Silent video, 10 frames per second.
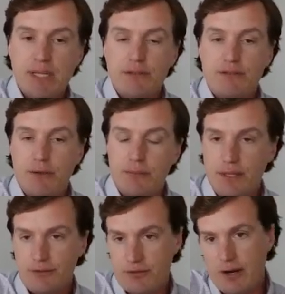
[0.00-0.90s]
So
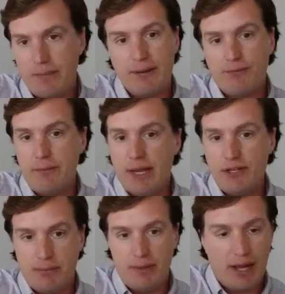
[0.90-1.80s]
let's talk about information
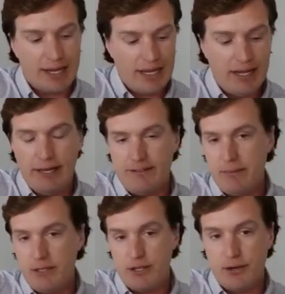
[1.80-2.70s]
blocking. As I
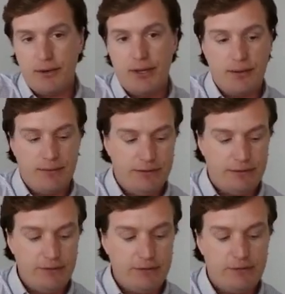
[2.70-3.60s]
mentioned earlier, this
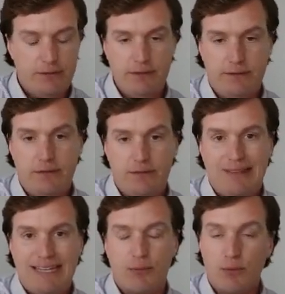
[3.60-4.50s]
is, this is
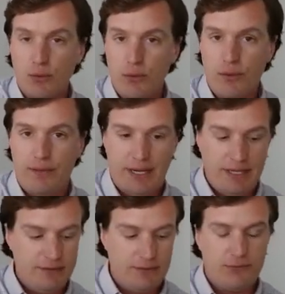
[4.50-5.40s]
the rule that
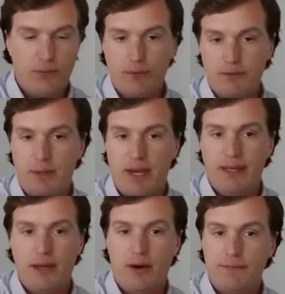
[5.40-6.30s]
is enforced by the
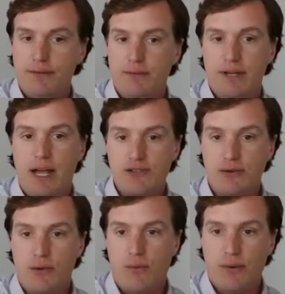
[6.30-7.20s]
Office of National
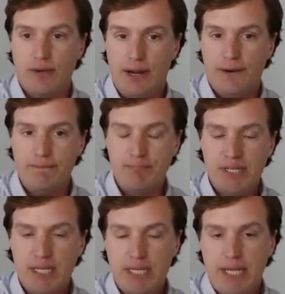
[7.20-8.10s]
Coordinator.
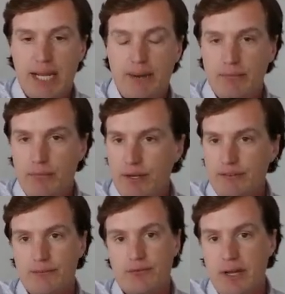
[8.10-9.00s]
And what does
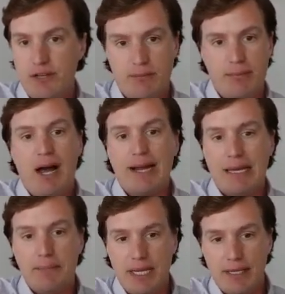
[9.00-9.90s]
information blocking
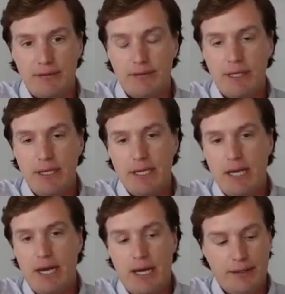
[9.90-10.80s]
means?
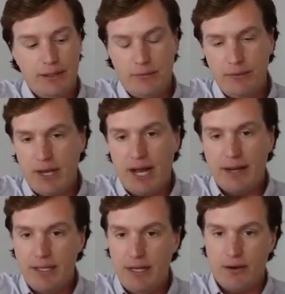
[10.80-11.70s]
Uh, we've
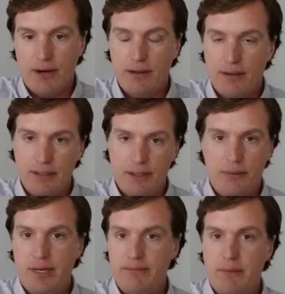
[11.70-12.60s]
got here a, a, little
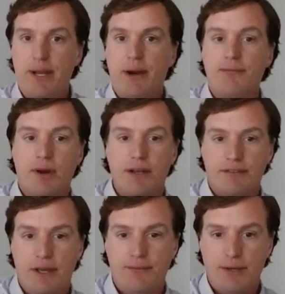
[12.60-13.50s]
bit of a paraphrase
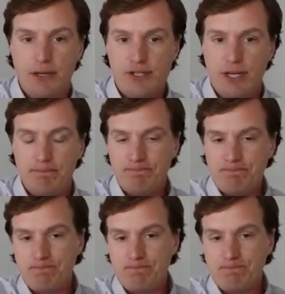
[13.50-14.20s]
definition,